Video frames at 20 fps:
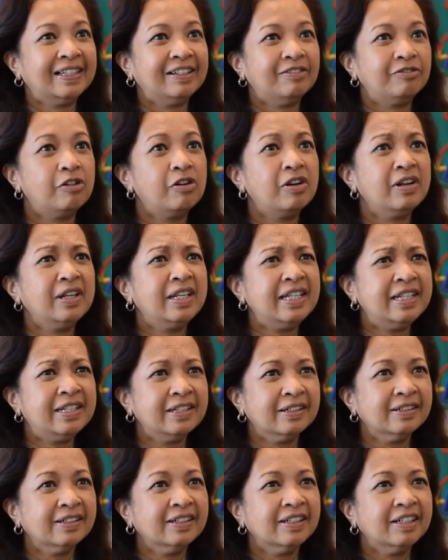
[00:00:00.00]
for a
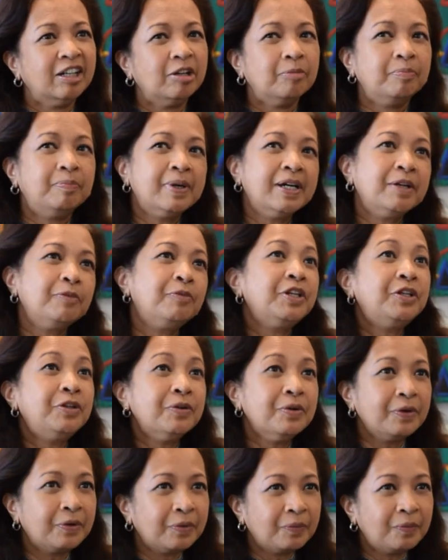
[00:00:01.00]
leader. But we
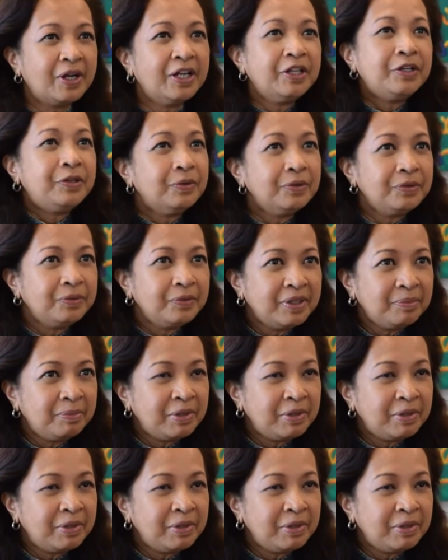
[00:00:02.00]
don't. Why don't we?